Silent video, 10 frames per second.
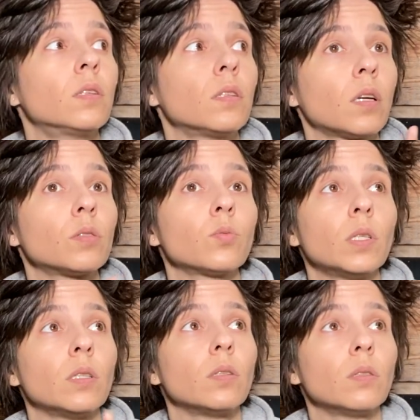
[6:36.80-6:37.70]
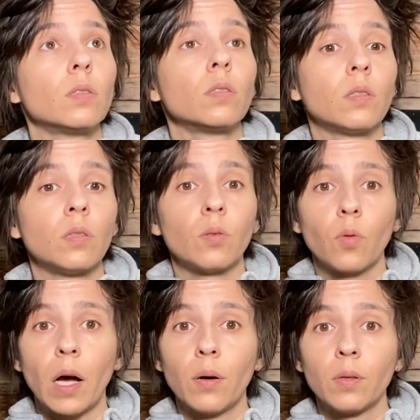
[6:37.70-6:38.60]
That's wind.
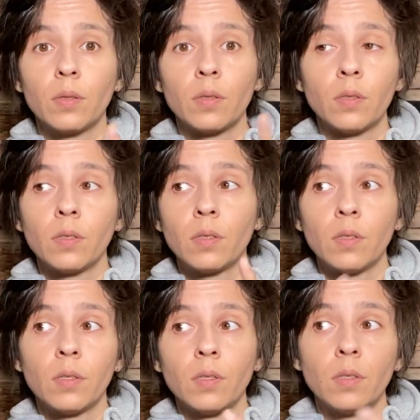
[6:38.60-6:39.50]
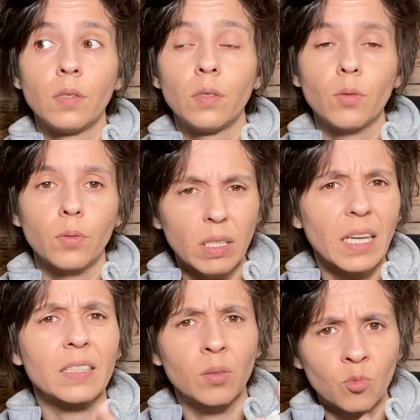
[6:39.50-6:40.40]
Wow. We
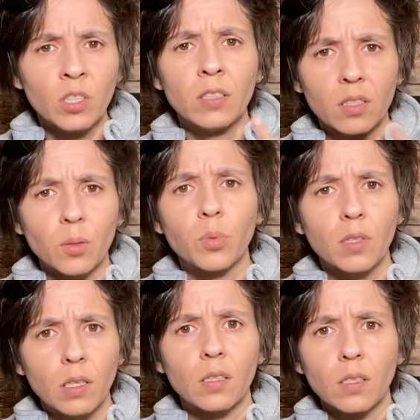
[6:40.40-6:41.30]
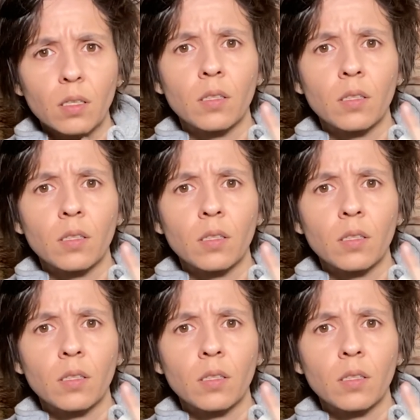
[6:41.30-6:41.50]
got some winds up in here.